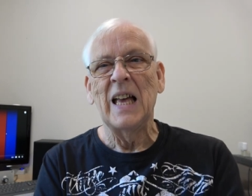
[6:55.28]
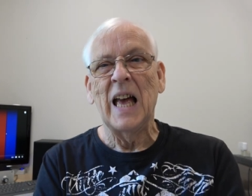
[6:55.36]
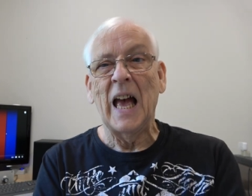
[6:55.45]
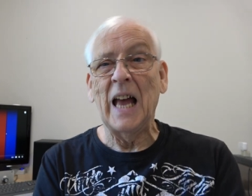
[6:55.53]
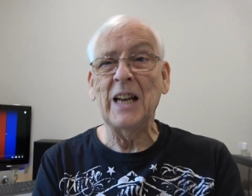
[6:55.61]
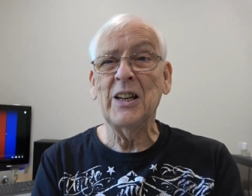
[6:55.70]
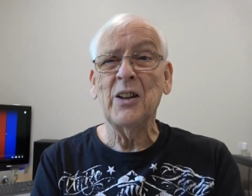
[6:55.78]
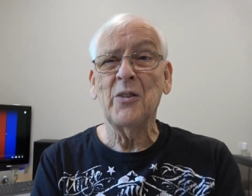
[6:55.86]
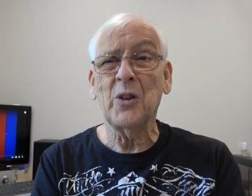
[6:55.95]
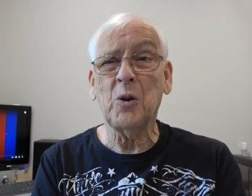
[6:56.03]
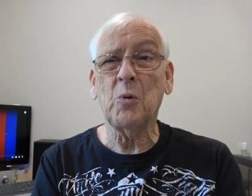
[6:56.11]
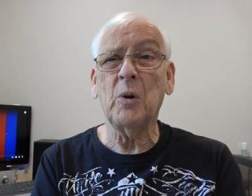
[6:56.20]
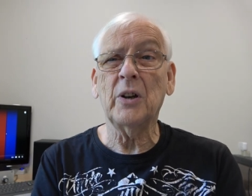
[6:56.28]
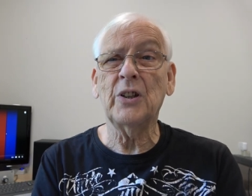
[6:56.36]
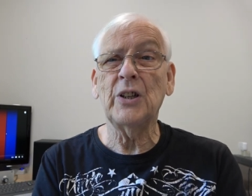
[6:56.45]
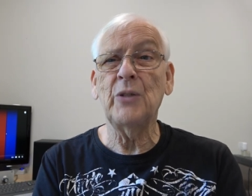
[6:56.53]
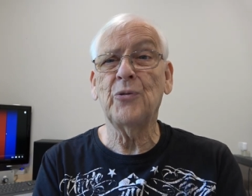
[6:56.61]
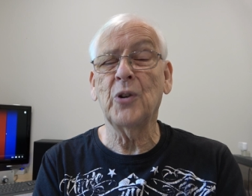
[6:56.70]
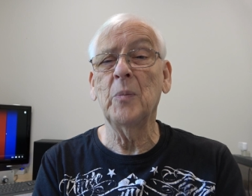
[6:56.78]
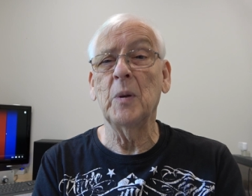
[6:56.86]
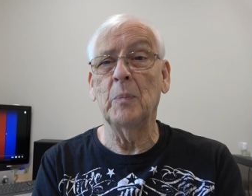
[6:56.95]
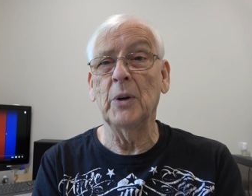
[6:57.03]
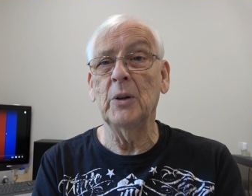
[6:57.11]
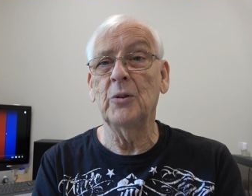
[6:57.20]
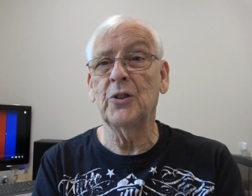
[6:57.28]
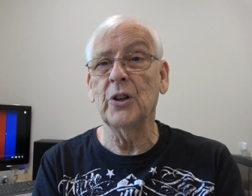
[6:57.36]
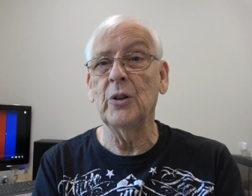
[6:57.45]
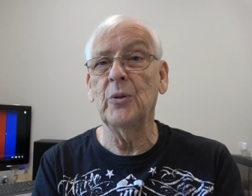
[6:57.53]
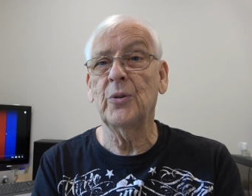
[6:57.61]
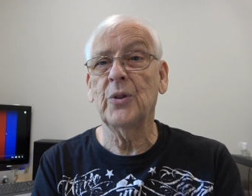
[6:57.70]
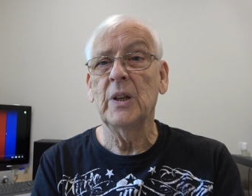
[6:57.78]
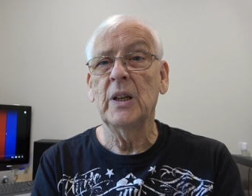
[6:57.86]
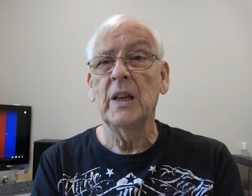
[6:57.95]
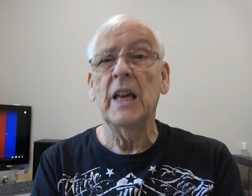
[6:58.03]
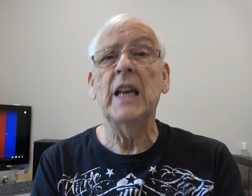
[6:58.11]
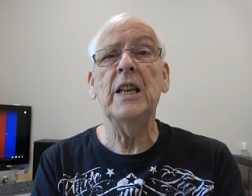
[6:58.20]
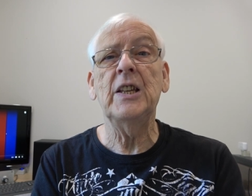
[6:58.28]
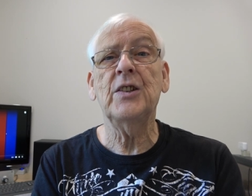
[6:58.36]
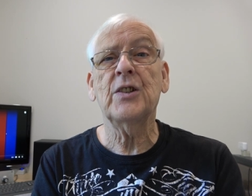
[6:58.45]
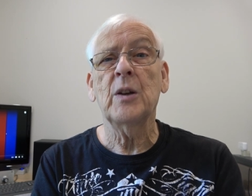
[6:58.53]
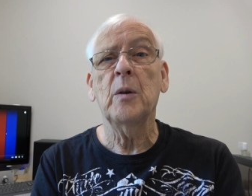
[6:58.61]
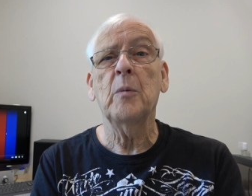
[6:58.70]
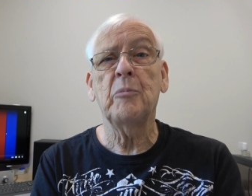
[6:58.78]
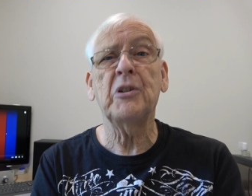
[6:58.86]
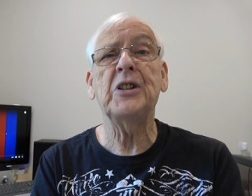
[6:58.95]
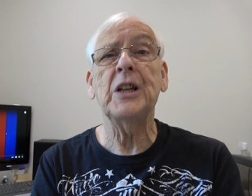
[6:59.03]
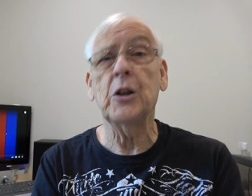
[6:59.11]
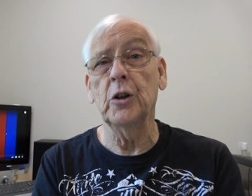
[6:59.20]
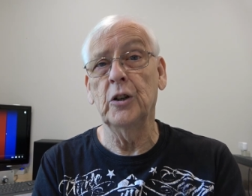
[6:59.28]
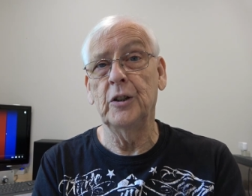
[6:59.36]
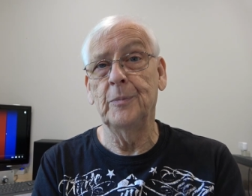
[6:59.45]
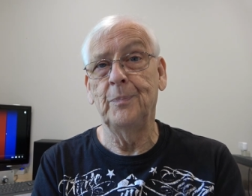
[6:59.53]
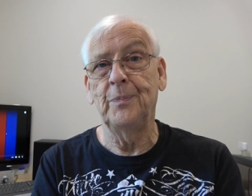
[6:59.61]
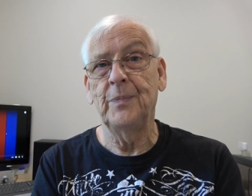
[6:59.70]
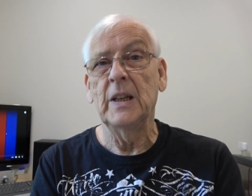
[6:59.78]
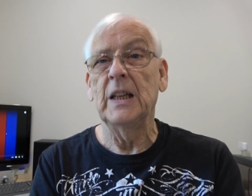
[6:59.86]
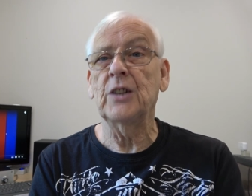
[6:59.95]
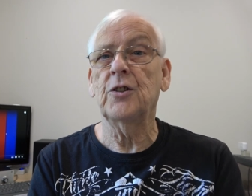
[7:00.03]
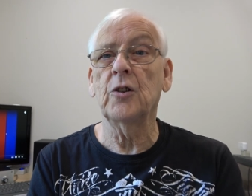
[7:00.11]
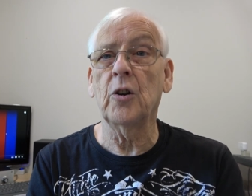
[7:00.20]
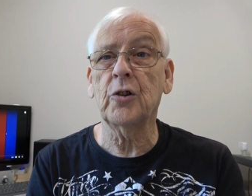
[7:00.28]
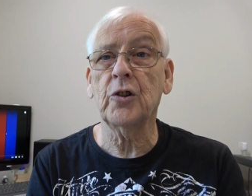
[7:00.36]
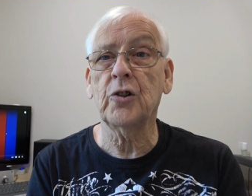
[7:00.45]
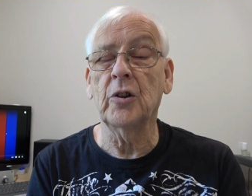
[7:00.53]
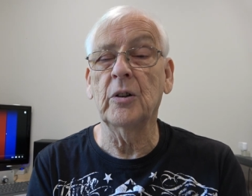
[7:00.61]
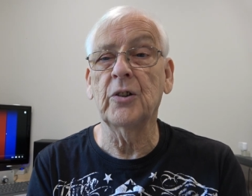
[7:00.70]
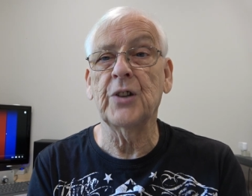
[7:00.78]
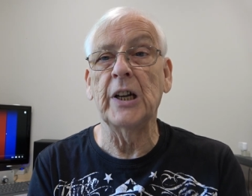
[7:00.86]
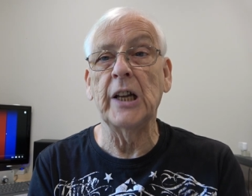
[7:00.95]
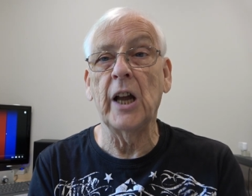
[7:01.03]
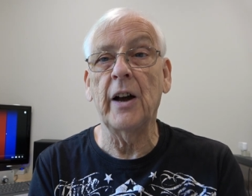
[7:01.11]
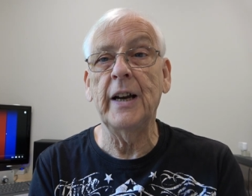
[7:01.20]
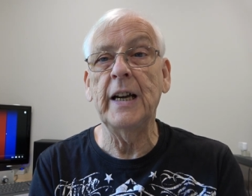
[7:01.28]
And the quality from the Bluetooth is pretty good. It's not as good as the line